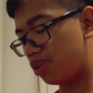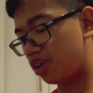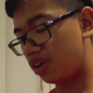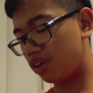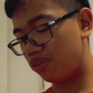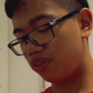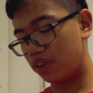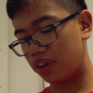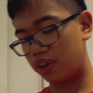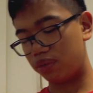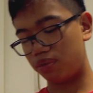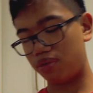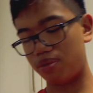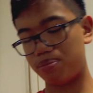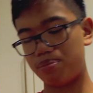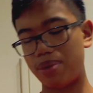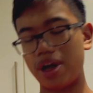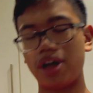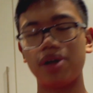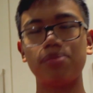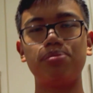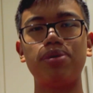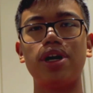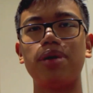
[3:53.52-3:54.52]
of a
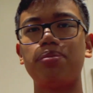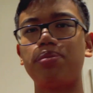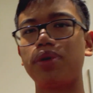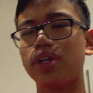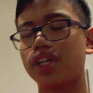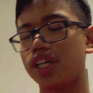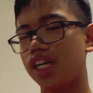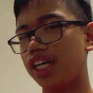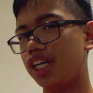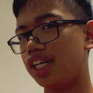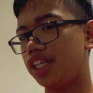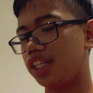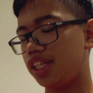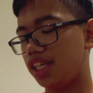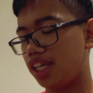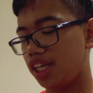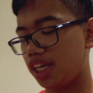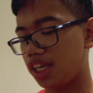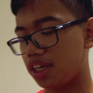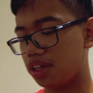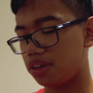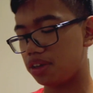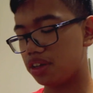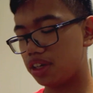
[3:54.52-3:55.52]
bell pepper kind of
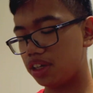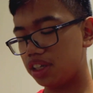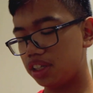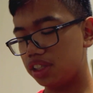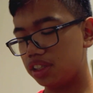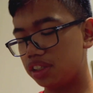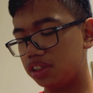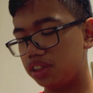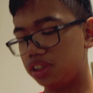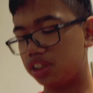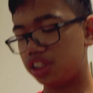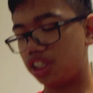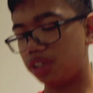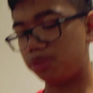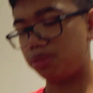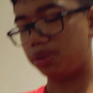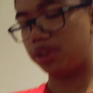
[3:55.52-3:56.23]
thing. Some,